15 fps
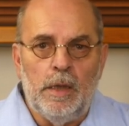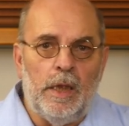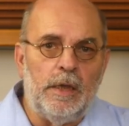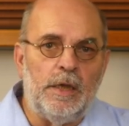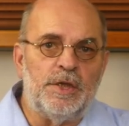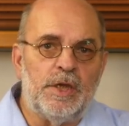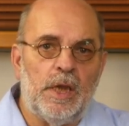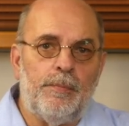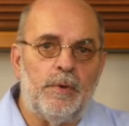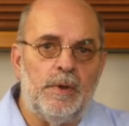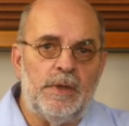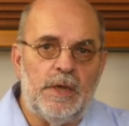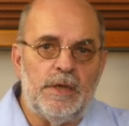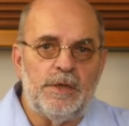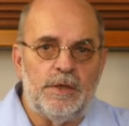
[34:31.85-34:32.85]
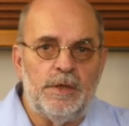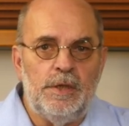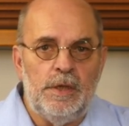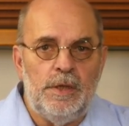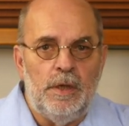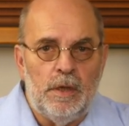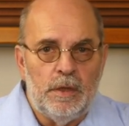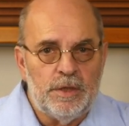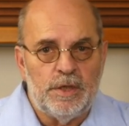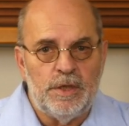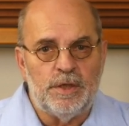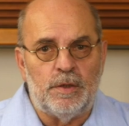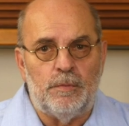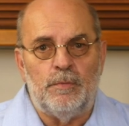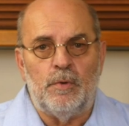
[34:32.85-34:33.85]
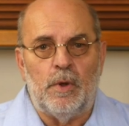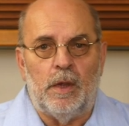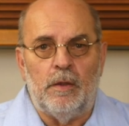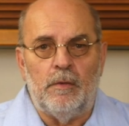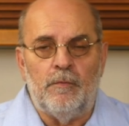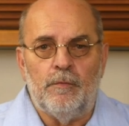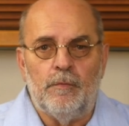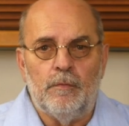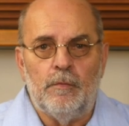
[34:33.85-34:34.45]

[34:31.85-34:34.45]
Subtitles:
and a separate SSD system drive.